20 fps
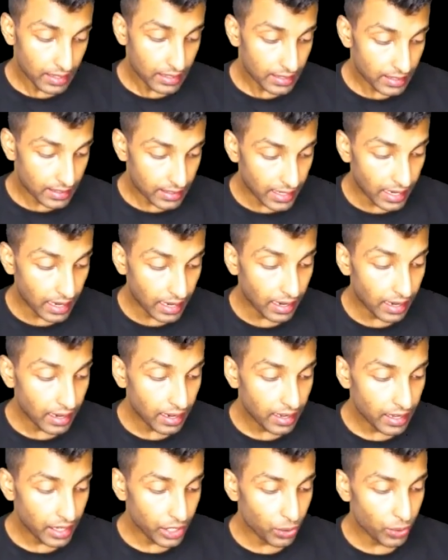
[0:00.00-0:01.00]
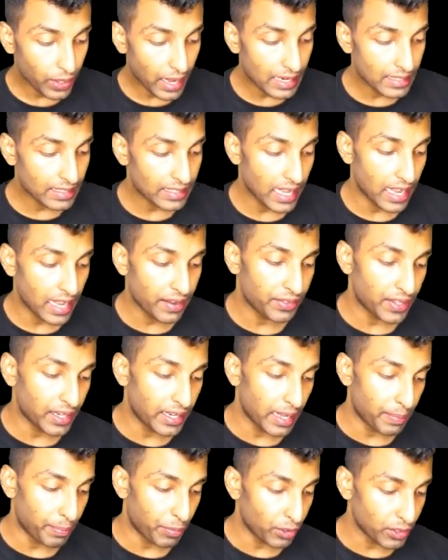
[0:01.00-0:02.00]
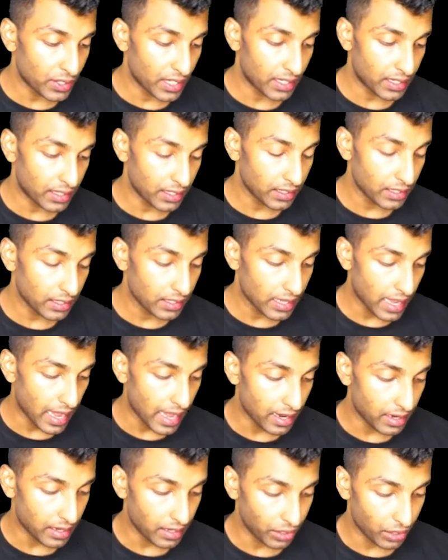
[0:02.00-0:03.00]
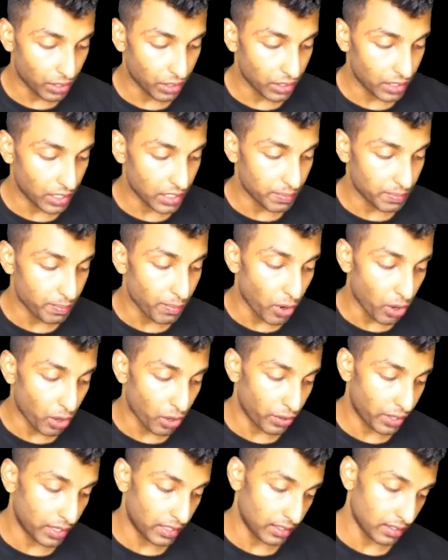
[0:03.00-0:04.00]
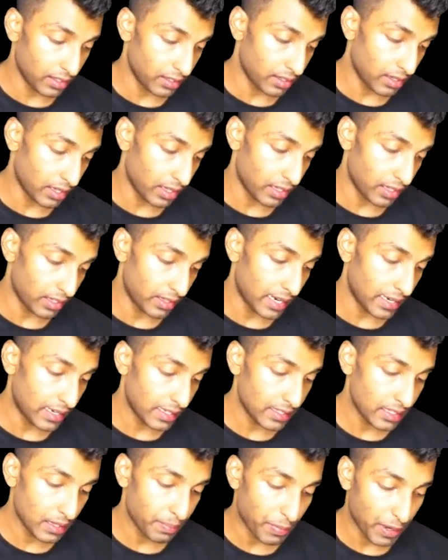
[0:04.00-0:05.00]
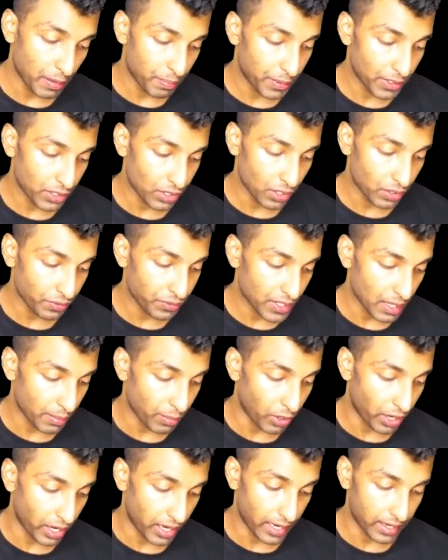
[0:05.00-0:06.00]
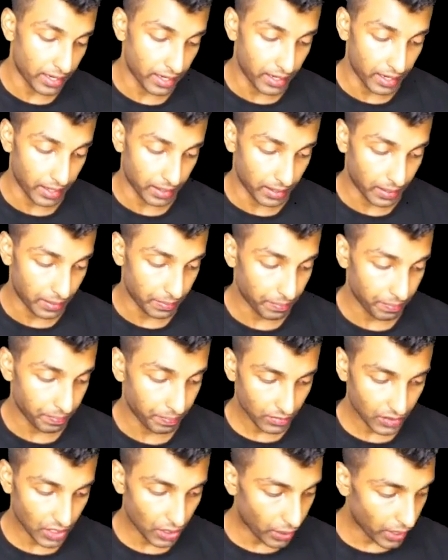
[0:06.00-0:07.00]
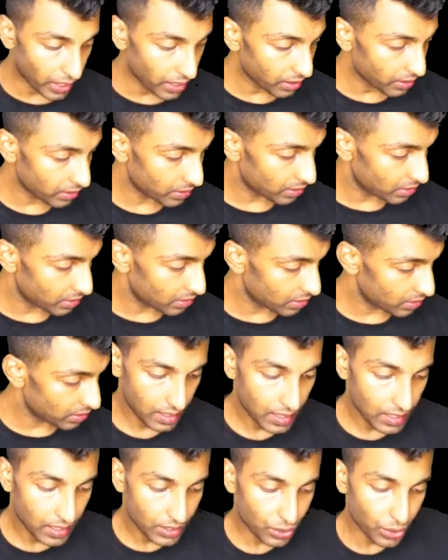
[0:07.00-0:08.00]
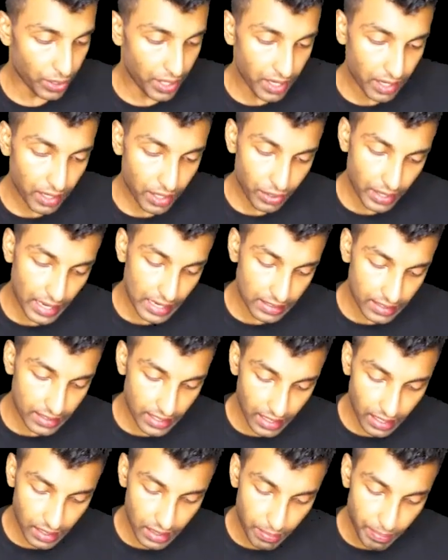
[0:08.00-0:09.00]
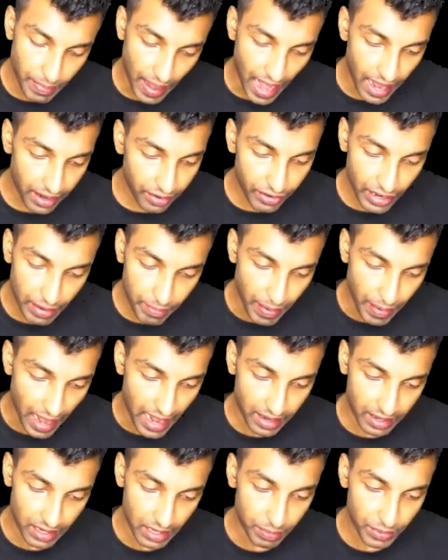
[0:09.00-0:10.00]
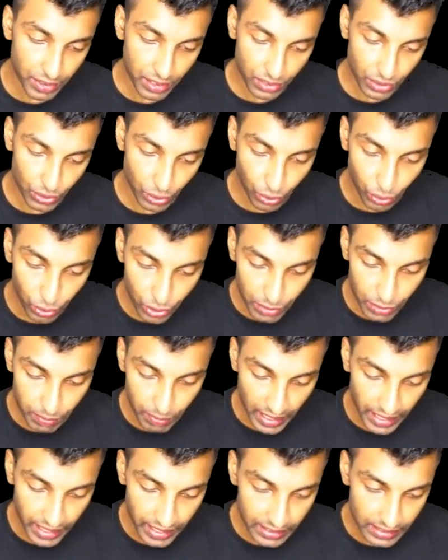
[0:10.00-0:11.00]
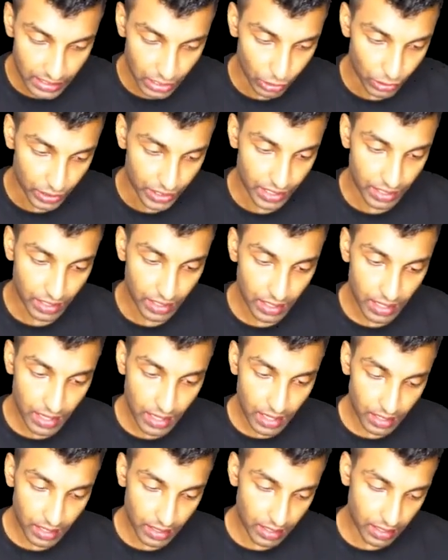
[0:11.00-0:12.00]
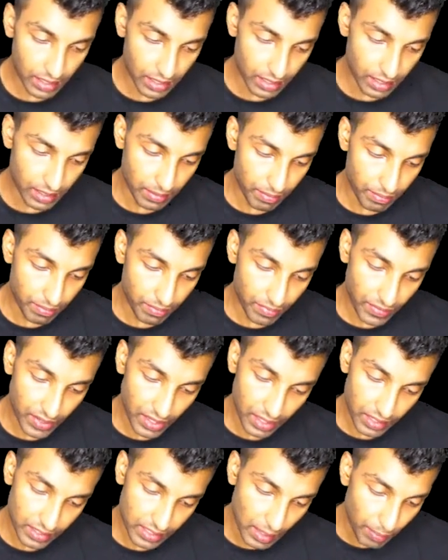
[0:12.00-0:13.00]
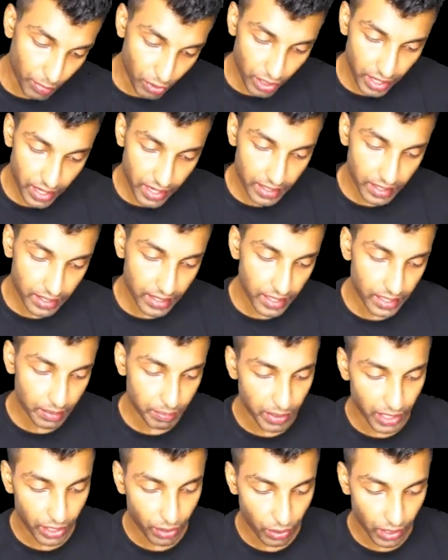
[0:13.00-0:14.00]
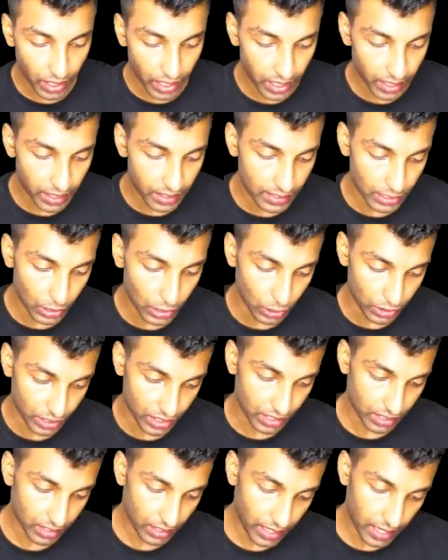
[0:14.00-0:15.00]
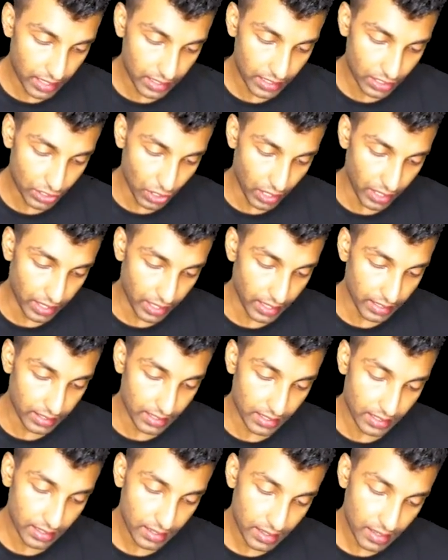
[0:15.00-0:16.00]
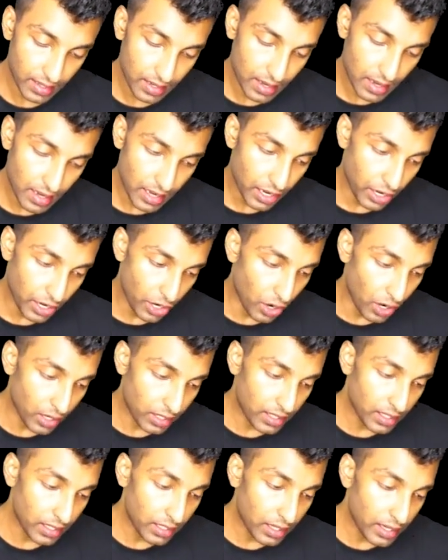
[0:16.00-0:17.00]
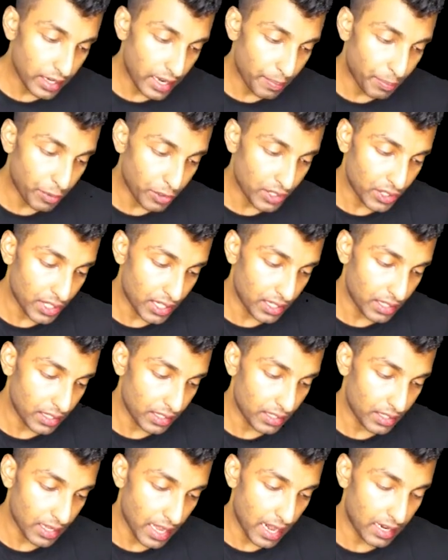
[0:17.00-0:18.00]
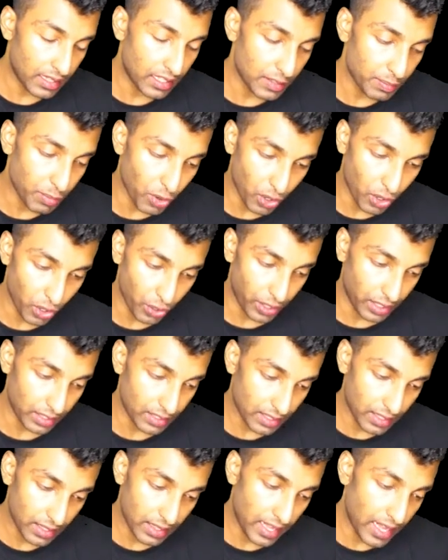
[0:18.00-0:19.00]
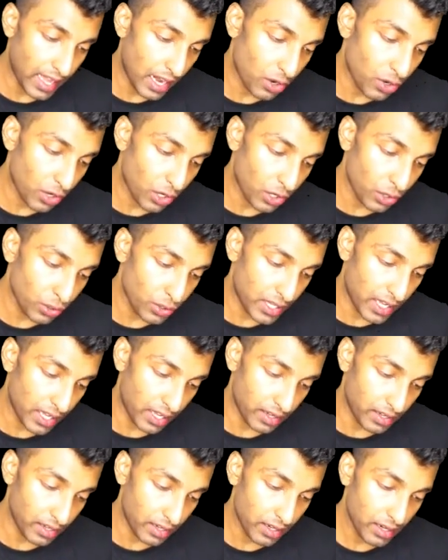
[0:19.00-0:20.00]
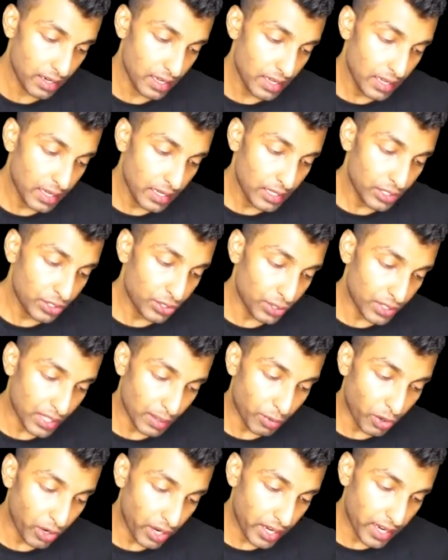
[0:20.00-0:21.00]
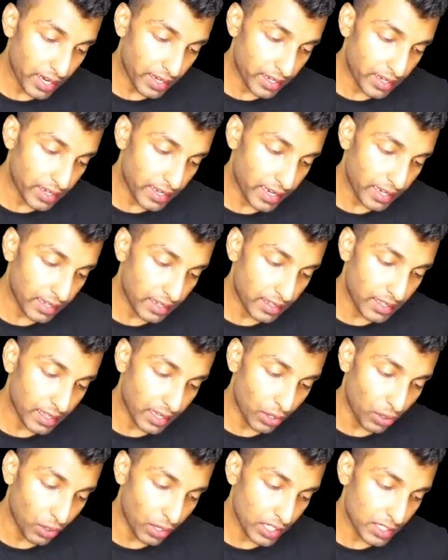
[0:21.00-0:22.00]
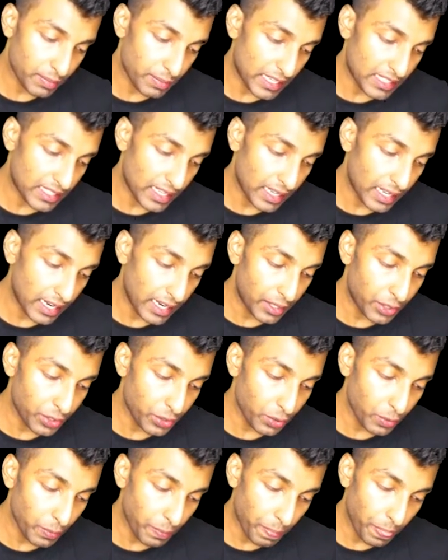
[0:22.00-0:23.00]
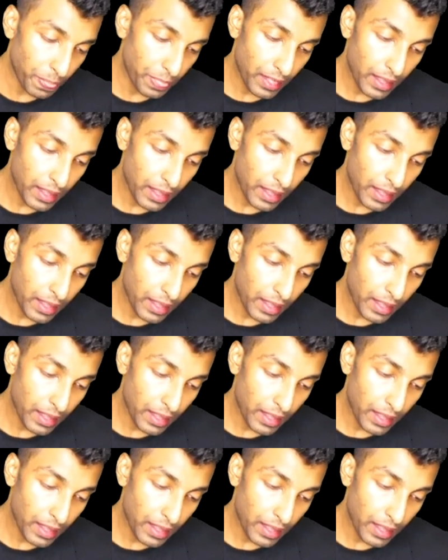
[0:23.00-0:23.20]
still you can save the depositors and, this borrowing. That is the purpose of subordinated debt. Okay. So here you can see the bank went bankrupt. So whose money is lost? The subordinated debt money only is lost in this context. Not the depositors and this borrowings. They are not losing here. So subordinated debt, the role is basically to